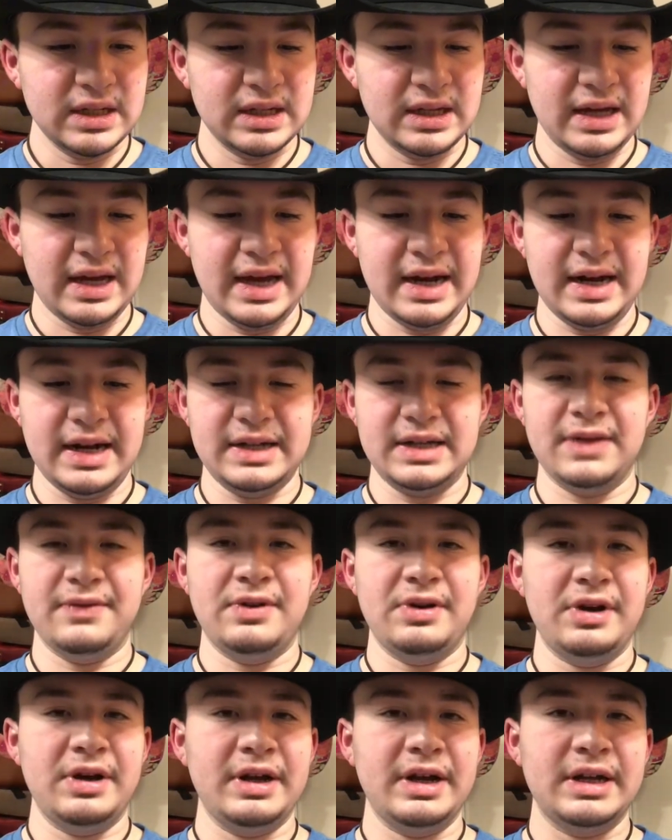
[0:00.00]
and it's a
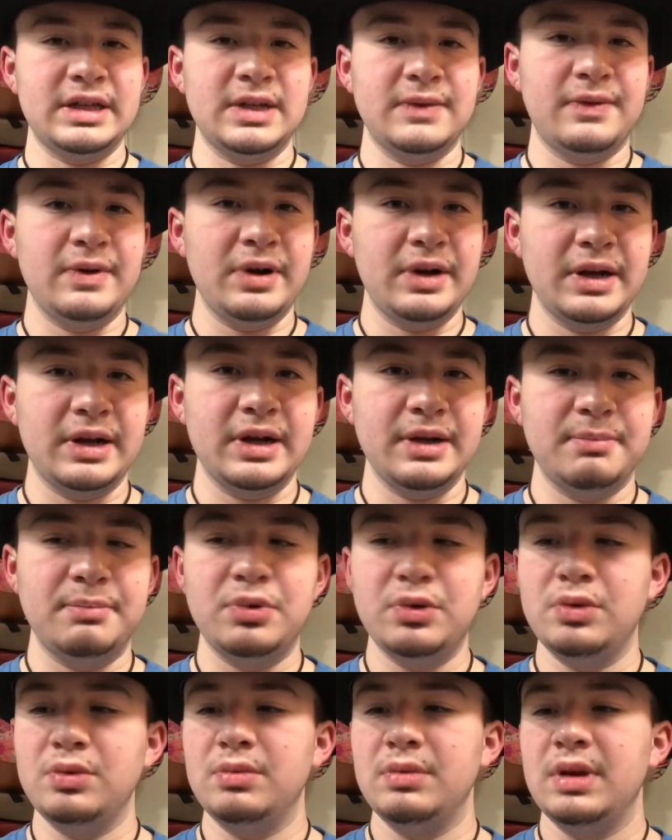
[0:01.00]
very good
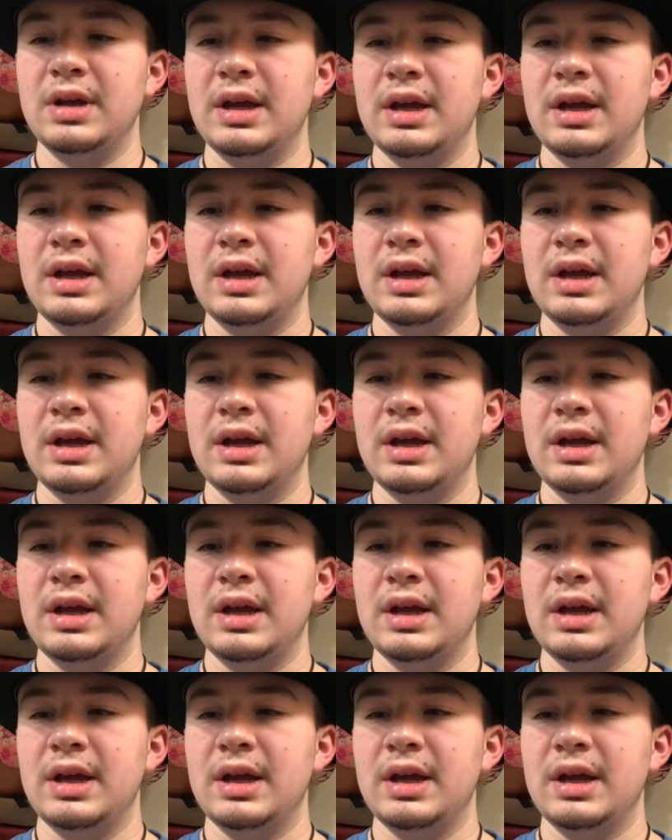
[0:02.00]
boot.